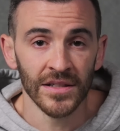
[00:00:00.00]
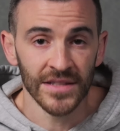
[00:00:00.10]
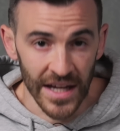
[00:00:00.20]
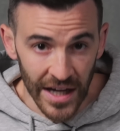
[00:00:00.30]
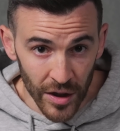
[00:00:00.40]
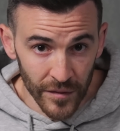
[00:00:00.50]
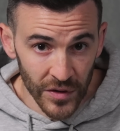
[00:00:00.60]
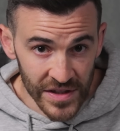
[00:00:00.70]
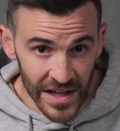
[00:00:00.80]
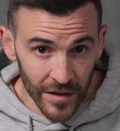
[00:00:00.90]
Take care of
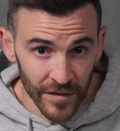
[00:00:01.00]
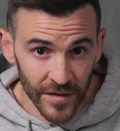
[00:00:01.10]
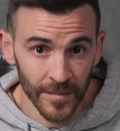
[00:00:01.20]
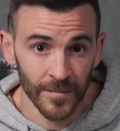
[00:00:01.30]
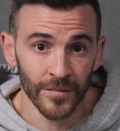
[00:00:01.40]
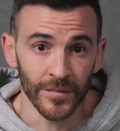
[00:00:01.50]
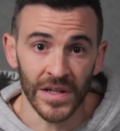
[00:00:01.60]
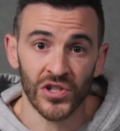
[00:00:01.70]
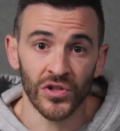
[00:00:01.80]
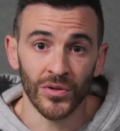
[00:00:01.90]
yourself.
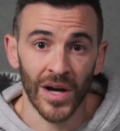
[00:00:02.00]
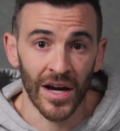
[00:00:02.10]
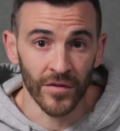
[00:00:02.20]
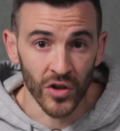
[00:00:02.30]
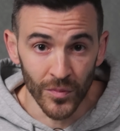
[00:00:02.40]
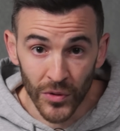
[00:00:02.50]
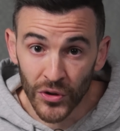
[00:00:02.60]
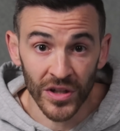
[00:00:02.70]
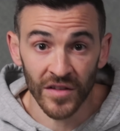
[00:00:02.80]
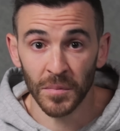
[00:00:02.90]
Make sure you have a
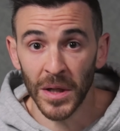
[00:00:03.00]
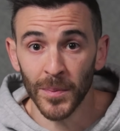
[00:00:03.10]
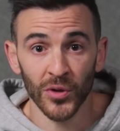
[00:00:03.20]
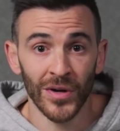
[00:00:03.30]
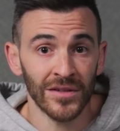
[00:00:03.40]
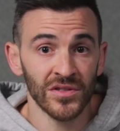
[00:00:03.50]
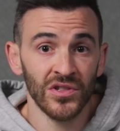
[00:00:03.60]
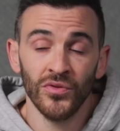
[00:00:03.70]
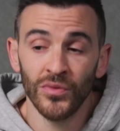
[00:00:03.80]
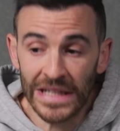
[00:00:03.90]
community of people around
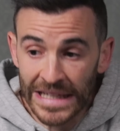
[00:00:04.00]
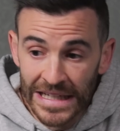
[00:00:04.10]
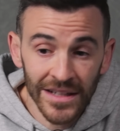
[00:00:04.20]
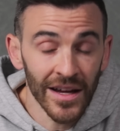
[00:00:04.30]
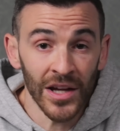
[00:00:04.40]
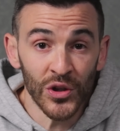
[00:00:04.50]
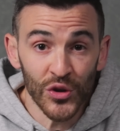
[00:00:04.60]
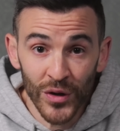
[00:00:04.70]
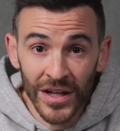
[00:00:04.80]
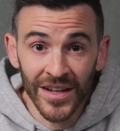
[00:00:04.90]
you. Eat and
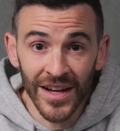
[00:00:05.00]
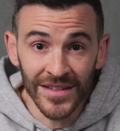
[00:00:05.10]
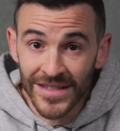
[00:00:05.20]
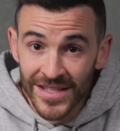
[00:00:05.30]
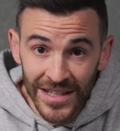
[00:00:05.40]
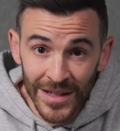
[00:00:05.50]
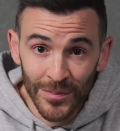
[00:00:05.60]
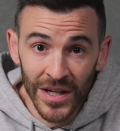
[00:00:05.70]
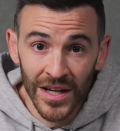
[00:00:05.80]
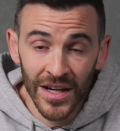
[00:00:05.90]
drink and sleep.